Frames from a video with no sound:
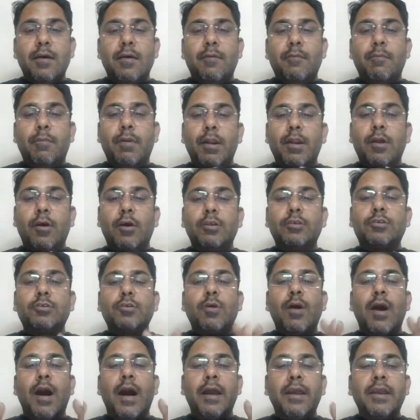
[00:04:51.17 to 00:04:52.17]
but
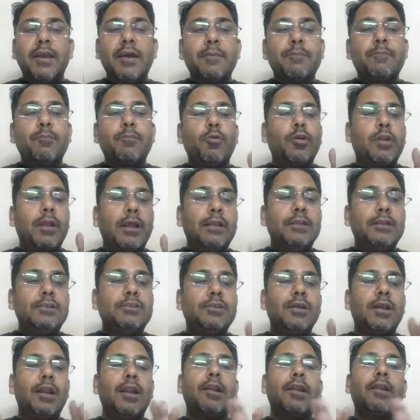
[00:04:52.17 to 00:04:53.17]
also higher
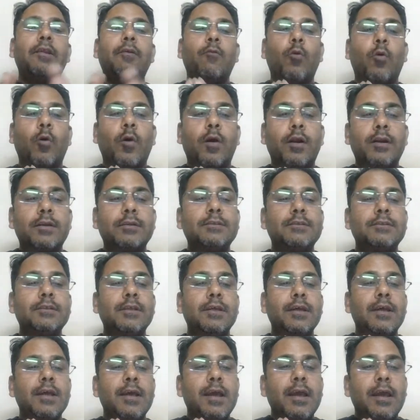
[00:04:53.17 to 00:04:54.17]
potential rewards.
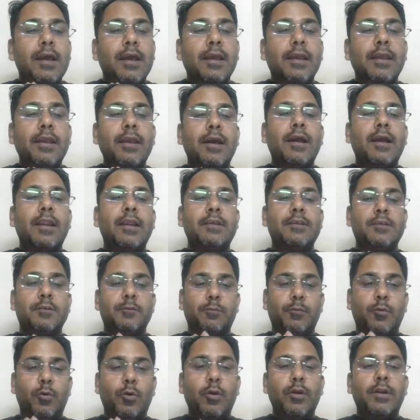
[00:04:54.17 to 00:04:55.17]
Here is a
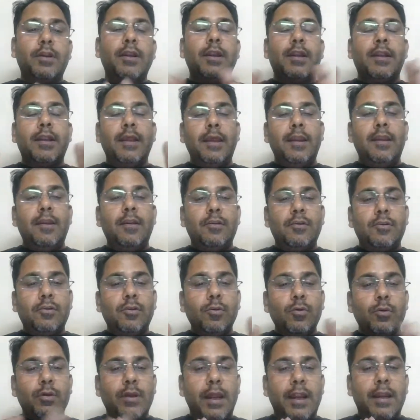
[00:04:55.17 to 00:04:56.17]
more detailed
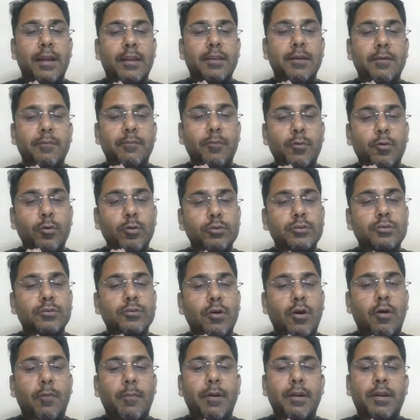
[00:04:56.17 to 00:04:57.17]
look at the most
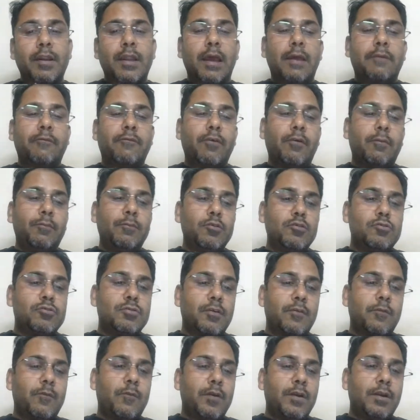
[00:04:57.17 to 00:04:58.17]
common type of
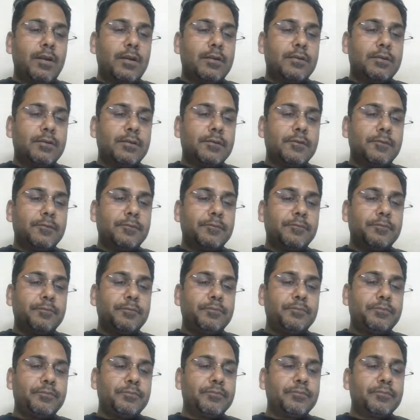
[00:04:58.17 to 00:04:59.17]
mutual funds.
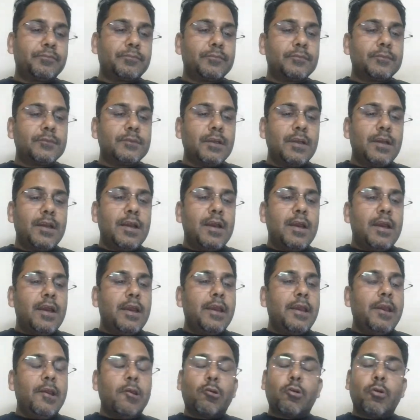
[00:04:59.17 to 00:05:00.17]

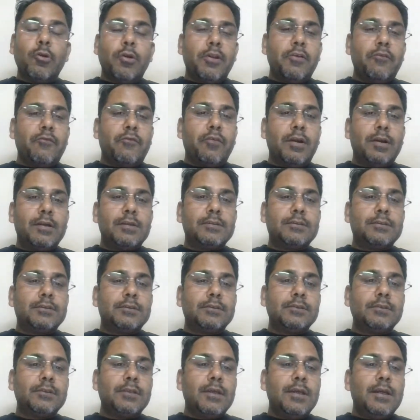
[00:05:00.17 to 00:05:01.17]
Equity
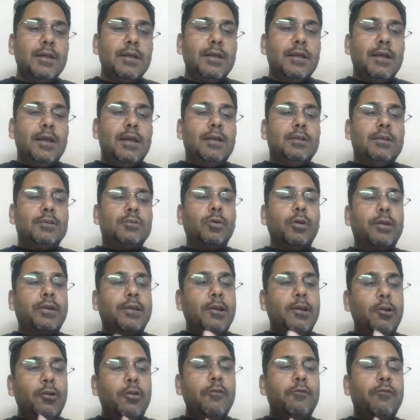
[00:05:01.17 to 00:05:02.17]
funds. So
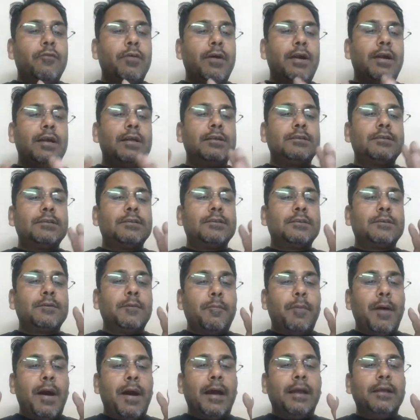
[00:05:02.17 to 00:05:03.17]
equity funds
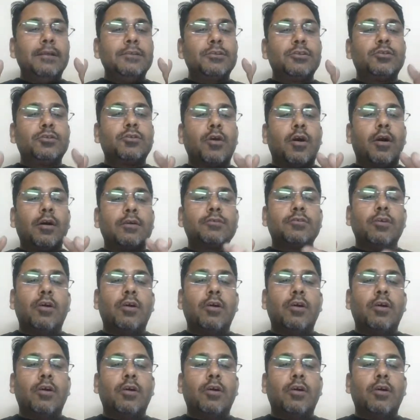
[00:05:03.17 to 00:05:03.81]
buy stocks